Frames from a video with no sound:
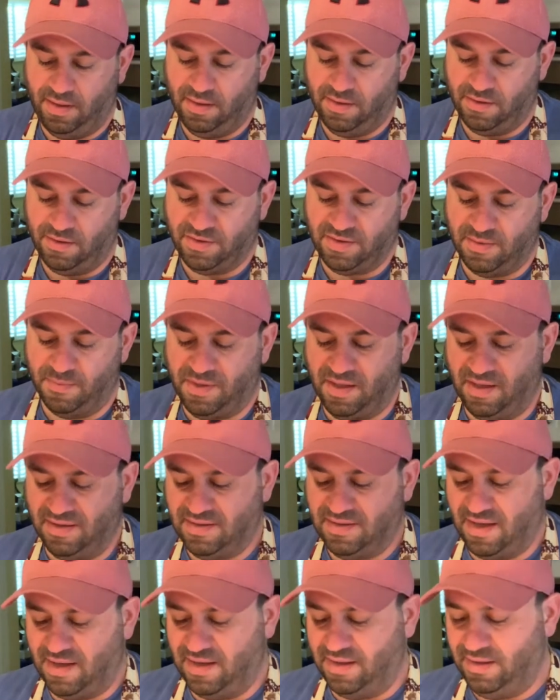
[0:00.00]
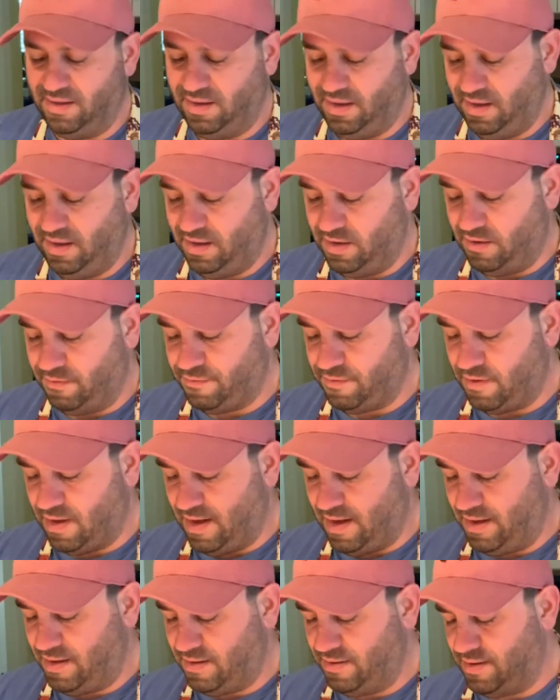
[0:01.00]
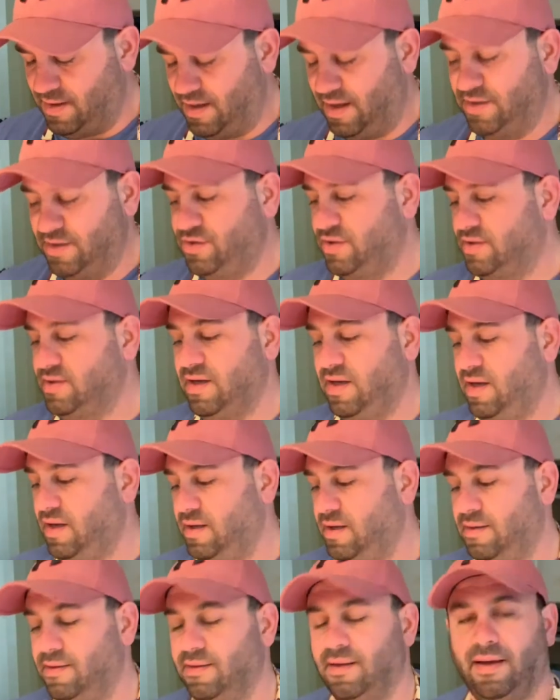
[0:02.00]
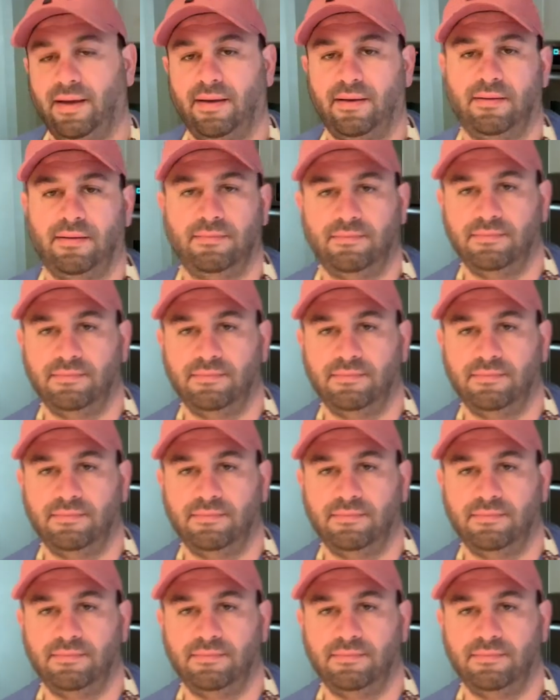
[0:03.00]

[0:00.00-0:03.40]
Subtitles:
There's some things that need a fryer that I just can't, like